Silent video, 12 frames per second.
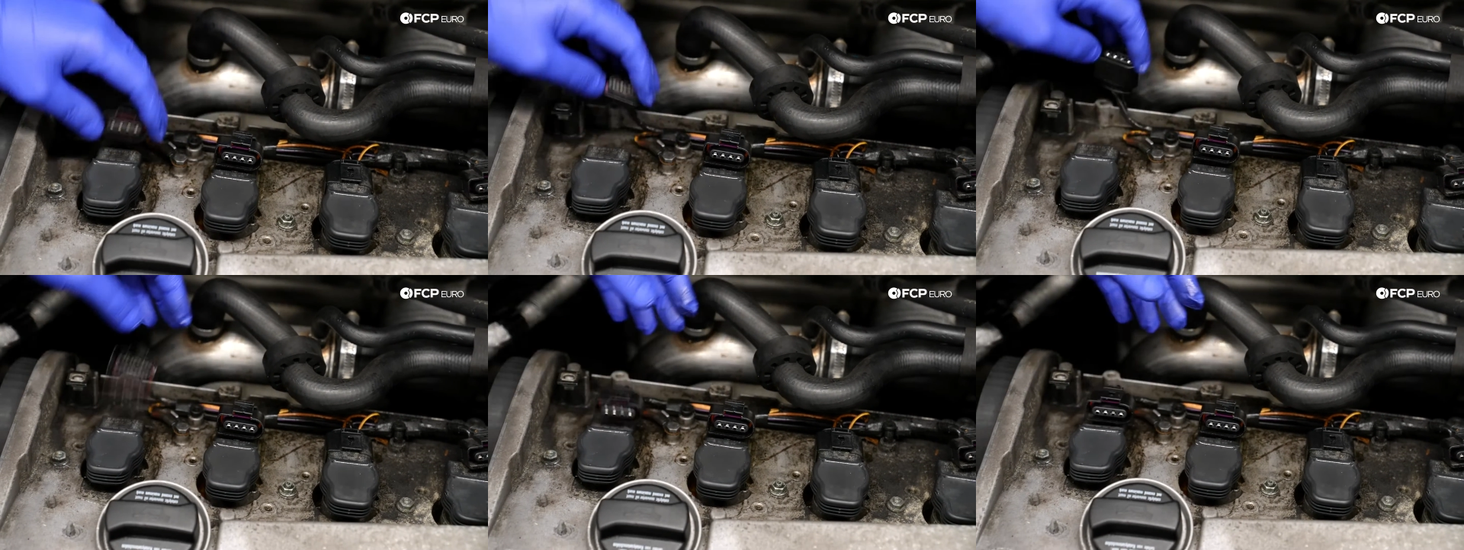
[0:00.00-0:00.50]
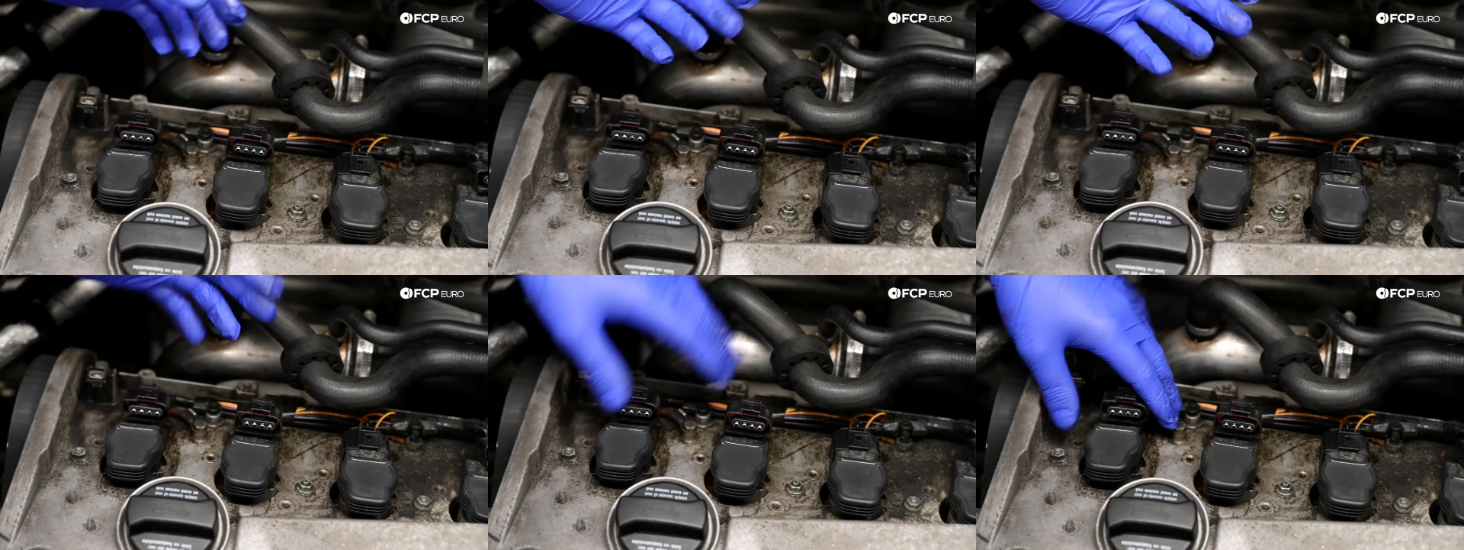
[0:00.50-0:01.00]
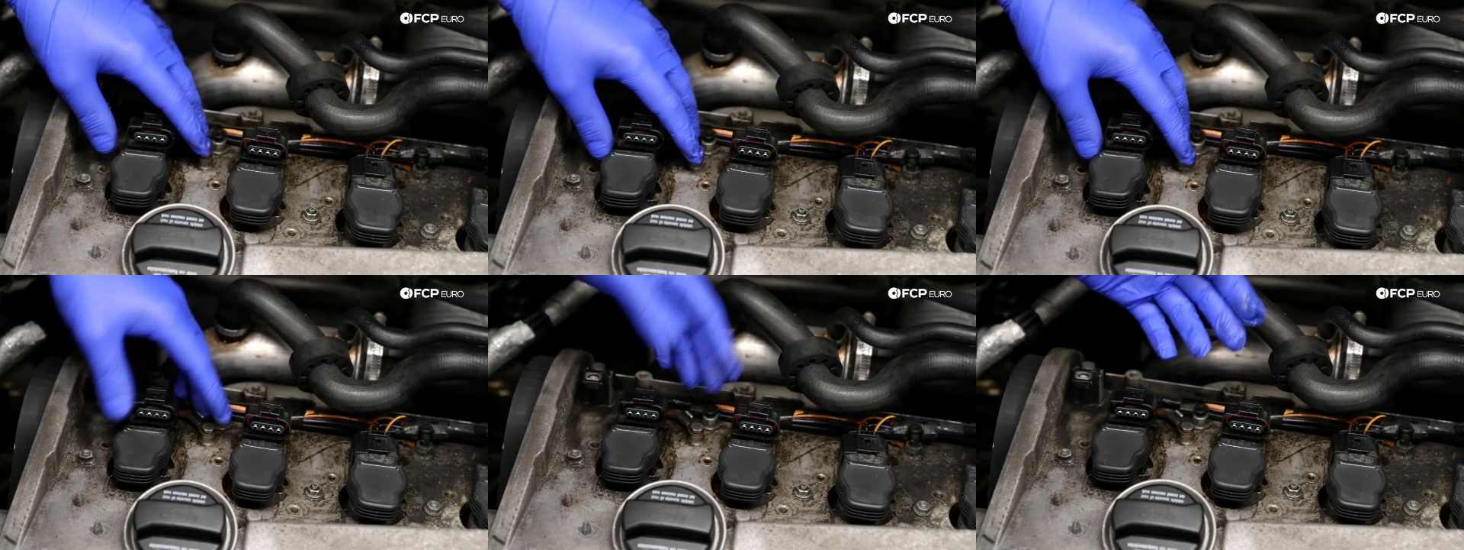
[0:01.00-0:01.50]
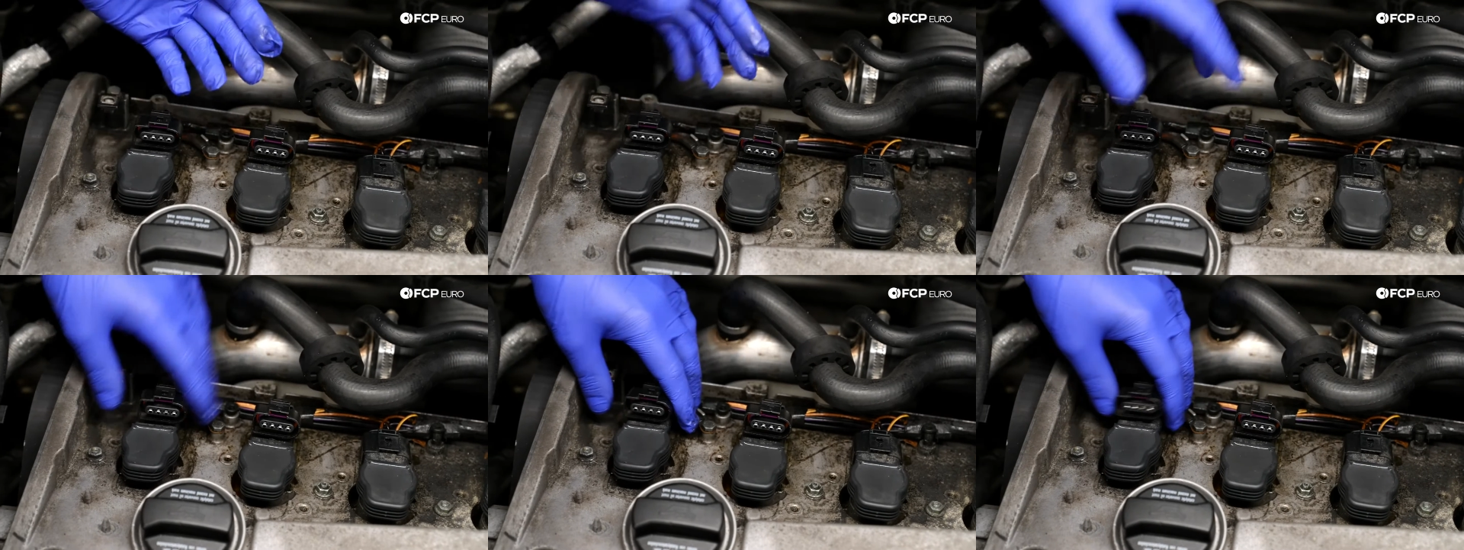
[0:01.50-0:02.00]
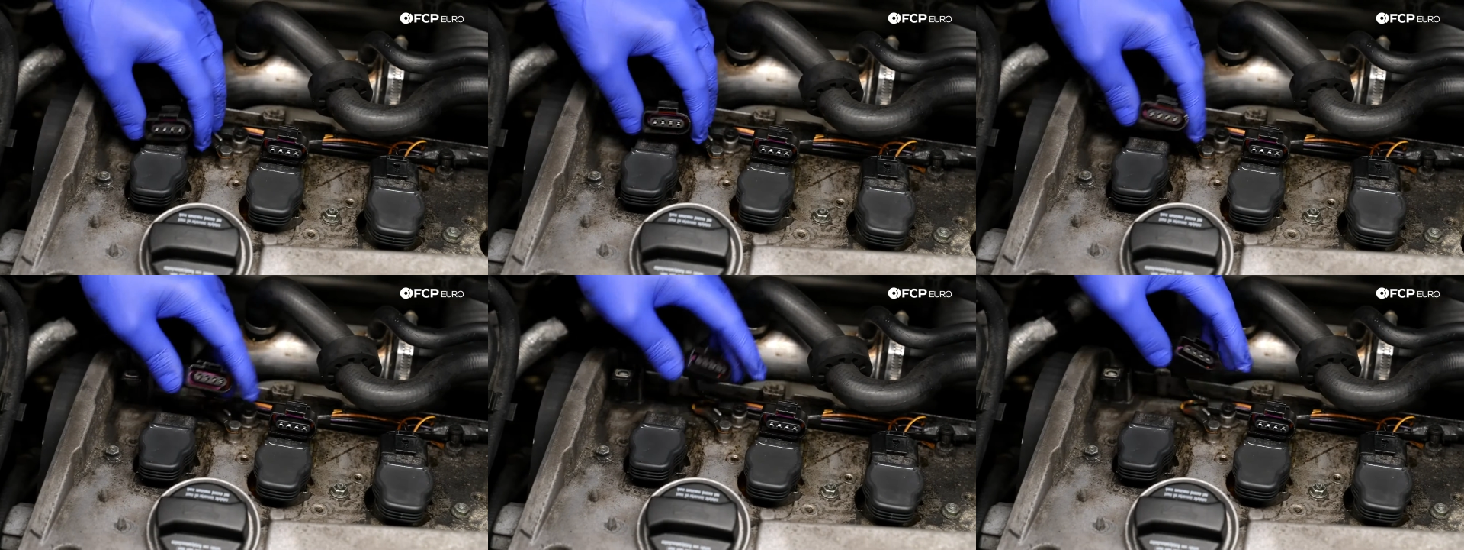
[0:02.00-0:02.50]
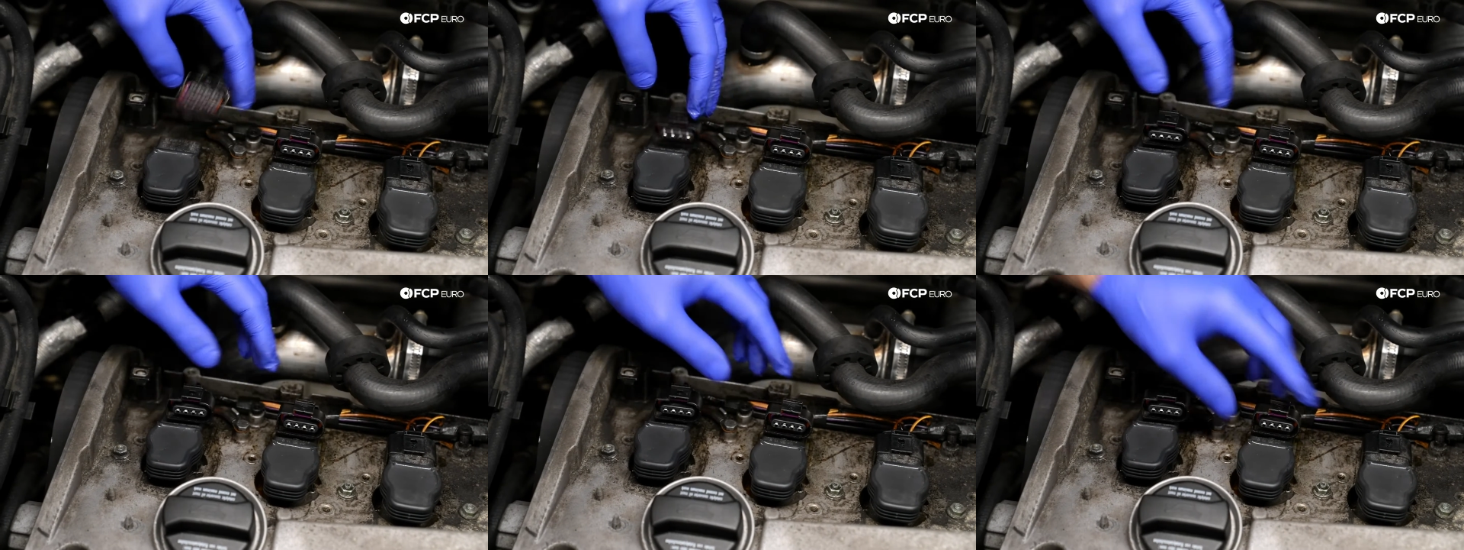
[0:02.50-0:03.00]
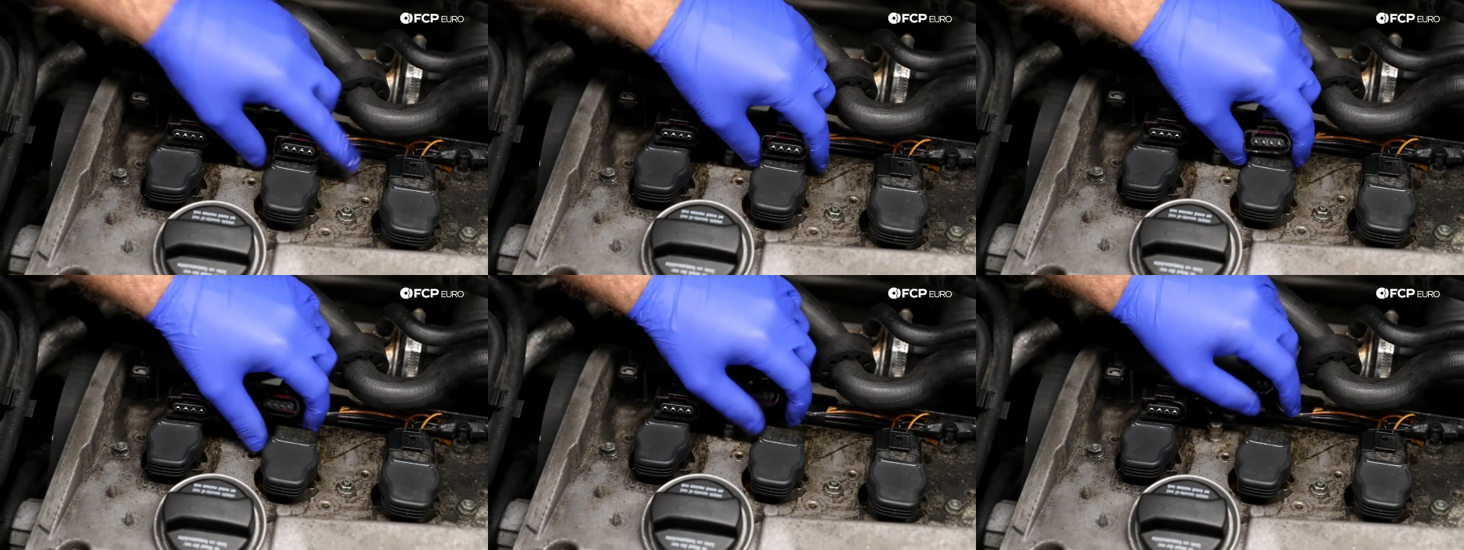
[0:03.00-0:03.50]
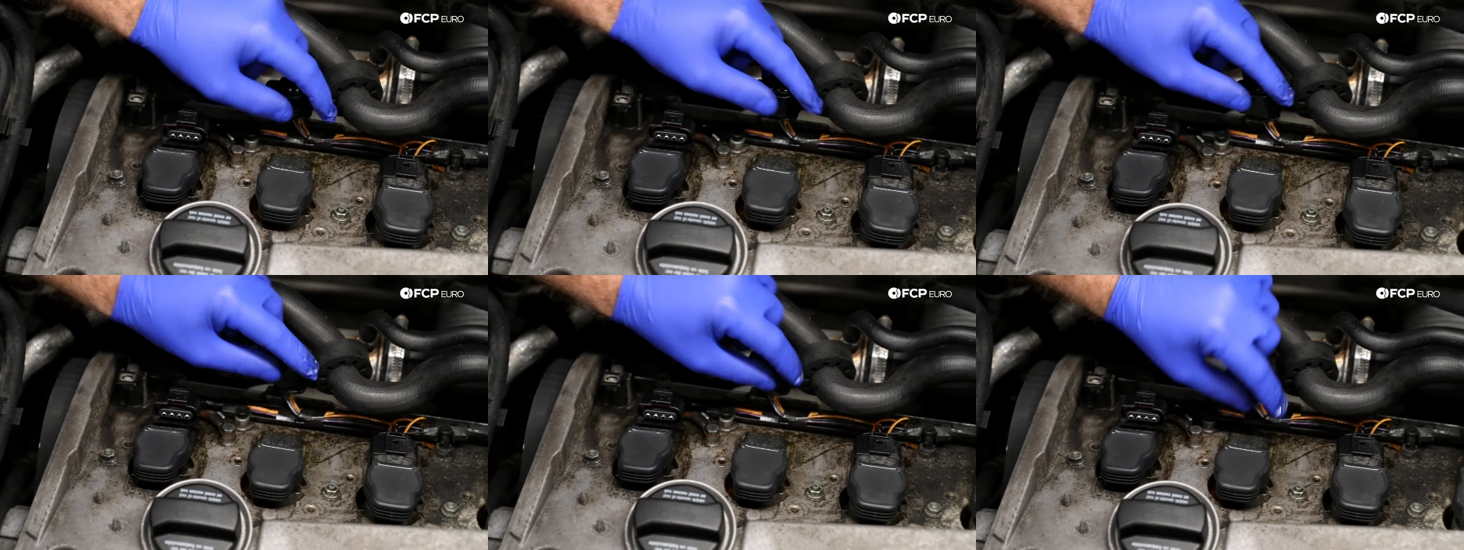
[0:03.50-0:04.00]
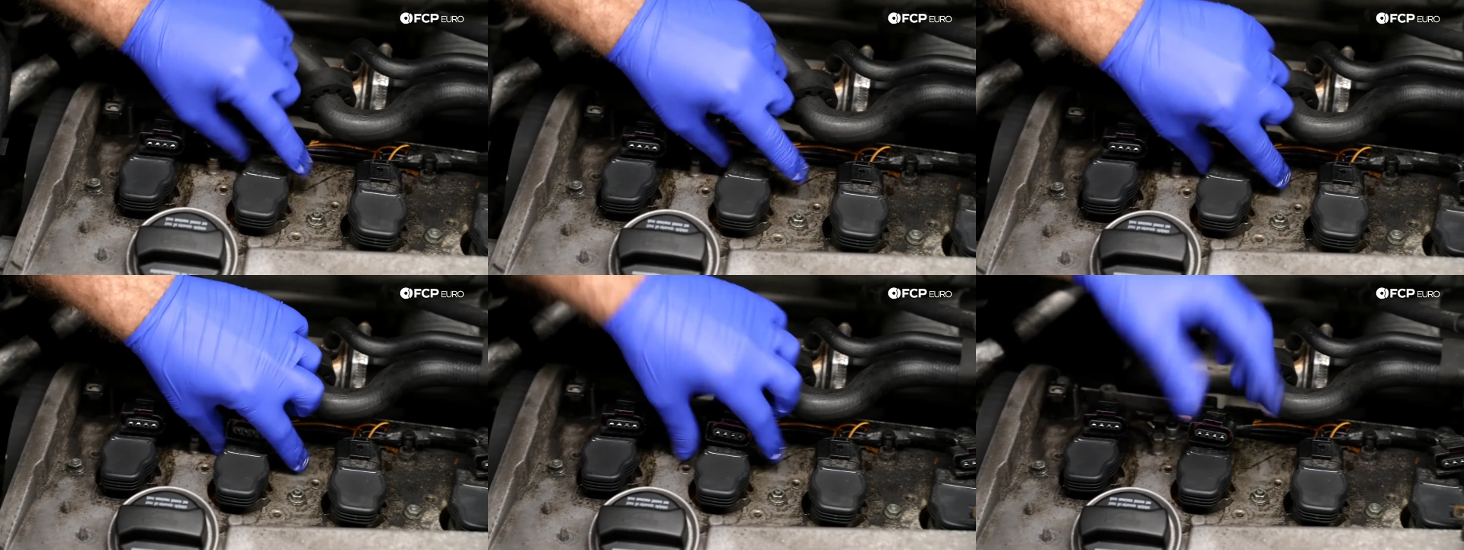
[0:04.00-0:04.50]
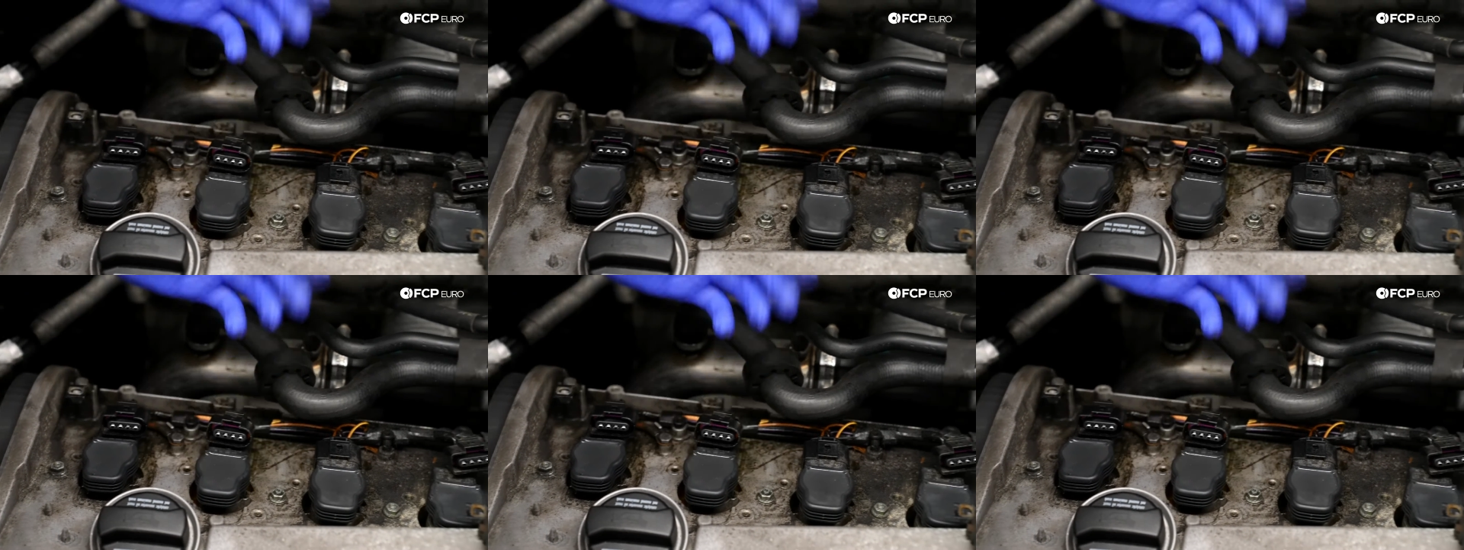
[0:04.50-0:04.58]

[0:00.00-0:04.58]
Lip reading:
No face is visible, so there are no lips to read.